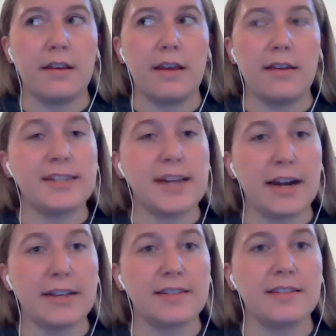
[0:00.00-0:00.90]

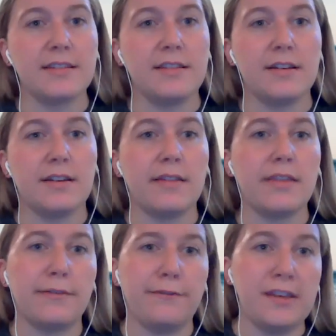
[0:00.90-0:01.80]
status,
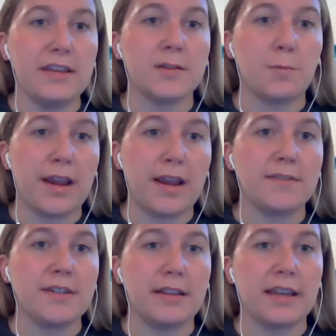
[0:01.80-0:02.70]
the fee is
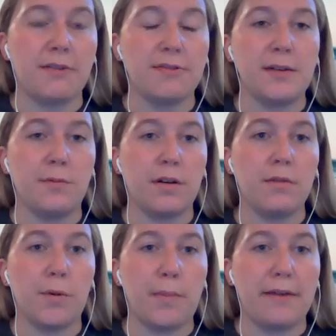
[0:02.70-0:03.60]
waived and the county
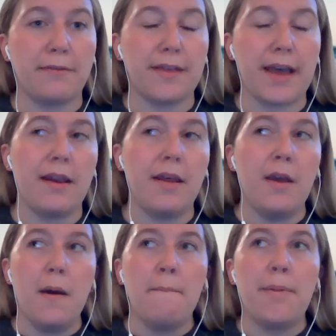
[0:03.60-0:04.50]
will pay for that.
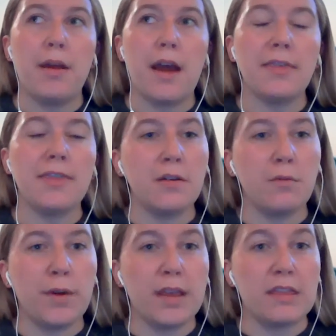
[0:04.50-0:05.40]
But I think
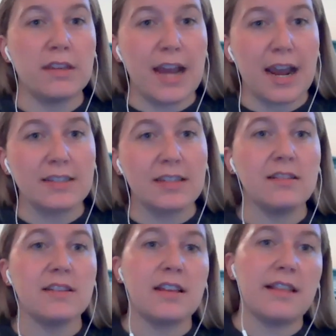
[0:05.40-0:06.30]
with the
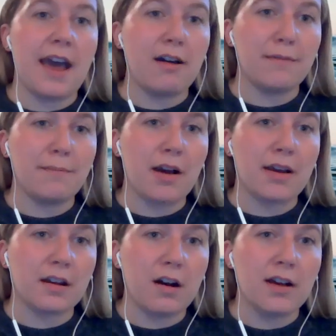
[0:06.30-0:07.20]
taxes and the
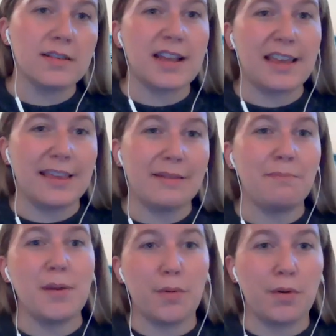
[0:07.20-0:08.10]
out-of-pocket costs, I think
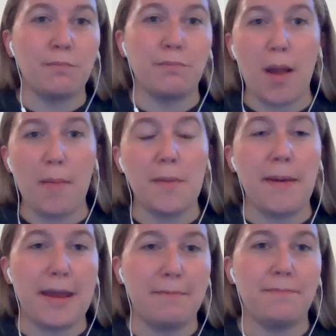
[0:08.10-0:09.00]
people probably
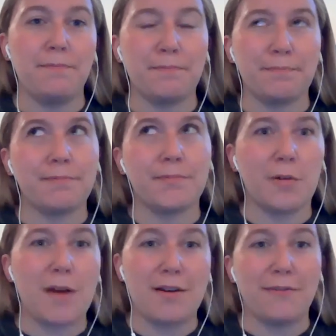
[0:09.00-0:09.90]
pay
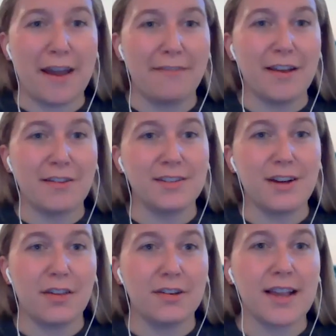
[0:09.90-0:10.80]
around
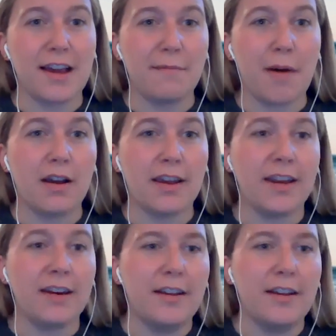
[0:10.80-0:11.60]
$5,000 out of pocket.